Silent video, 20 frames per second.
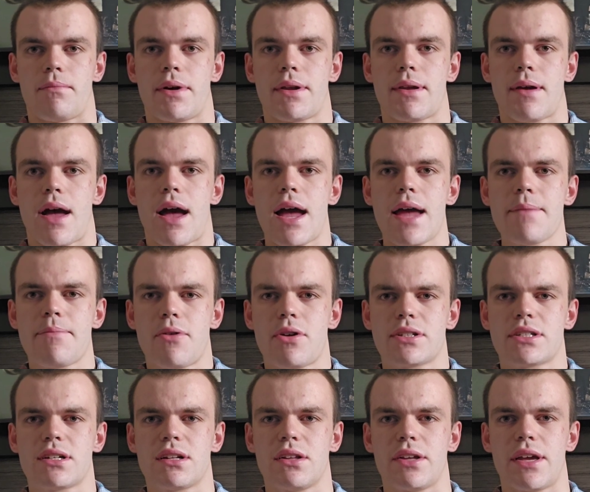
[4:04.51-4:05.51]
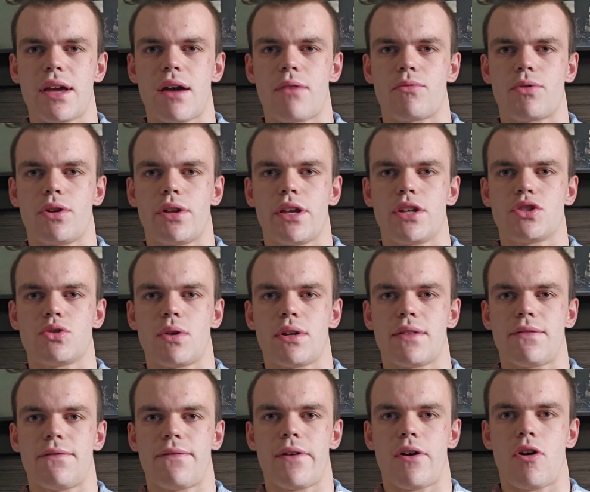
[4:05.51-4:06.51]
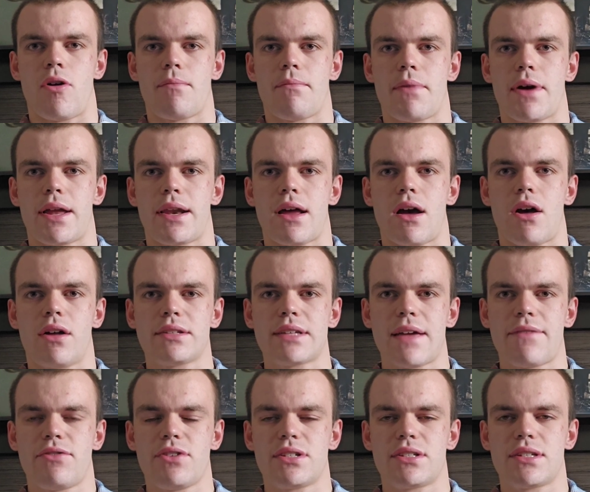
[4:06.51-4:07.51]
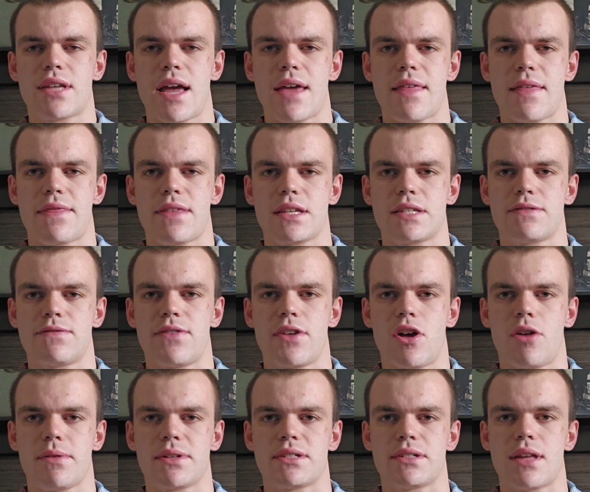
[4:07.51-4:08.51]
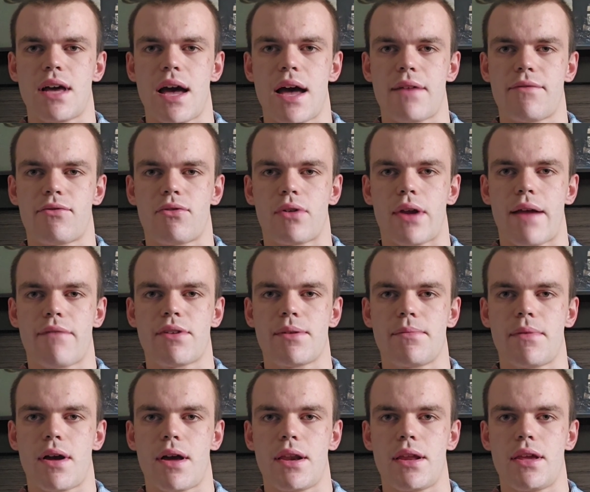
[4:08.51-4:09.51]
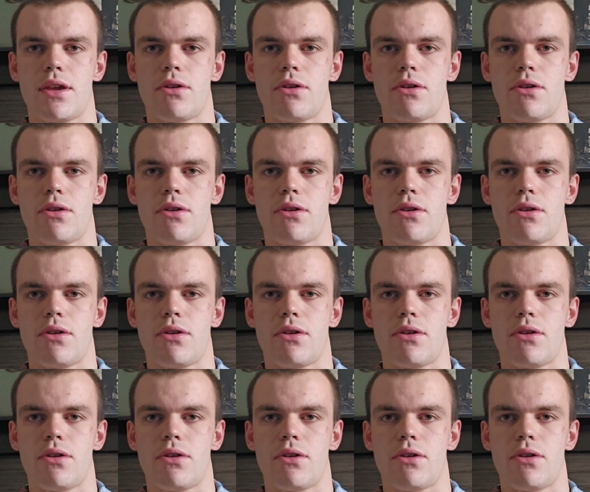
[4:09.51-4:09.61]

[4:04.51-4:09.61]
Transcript: But I personally really enjoyed the film, but I'll definitely say that this film is not for everybody.